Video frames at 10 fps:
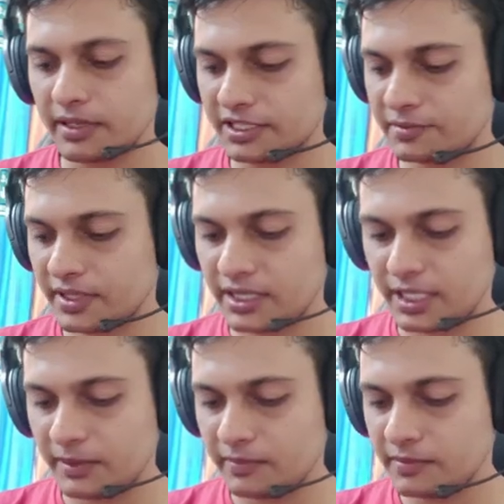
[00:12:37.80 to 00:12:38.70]
me pass my
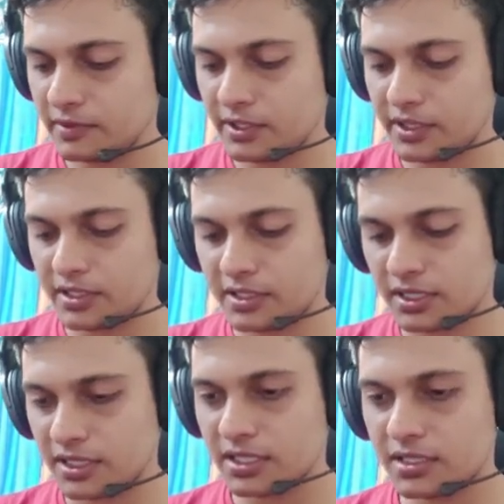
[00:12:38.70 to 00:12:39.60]
name
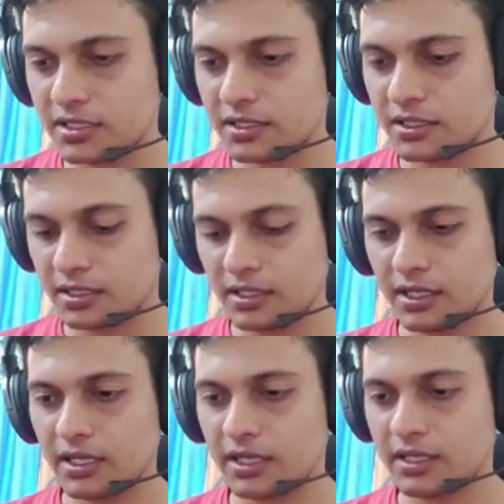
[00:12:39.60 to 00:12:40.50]
Kshitij,
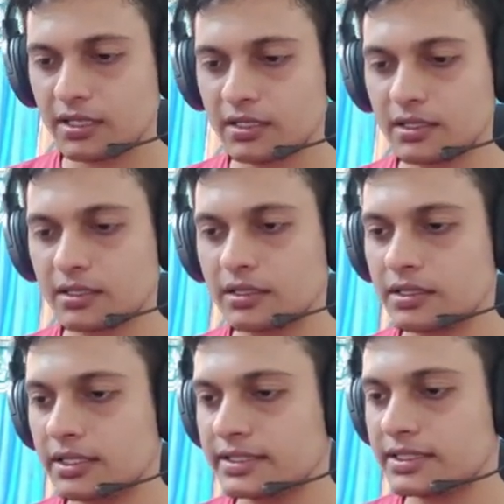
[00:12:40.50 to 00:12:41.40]
and
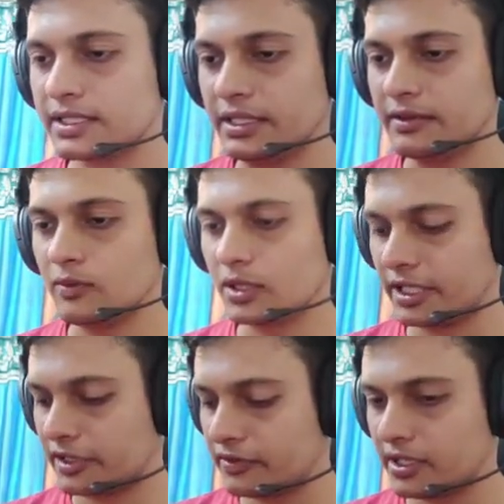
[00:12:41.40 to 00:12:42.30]
let's see
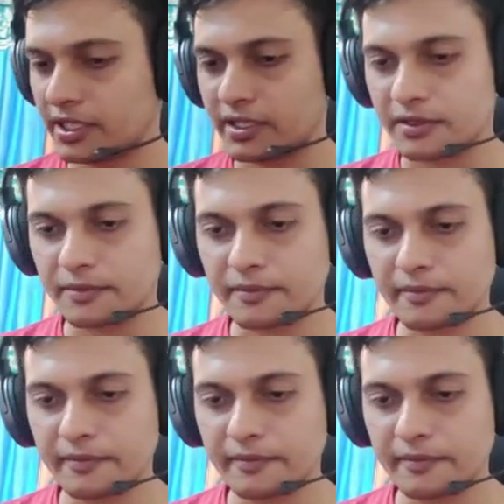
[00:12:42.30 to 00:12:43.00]
what it will return.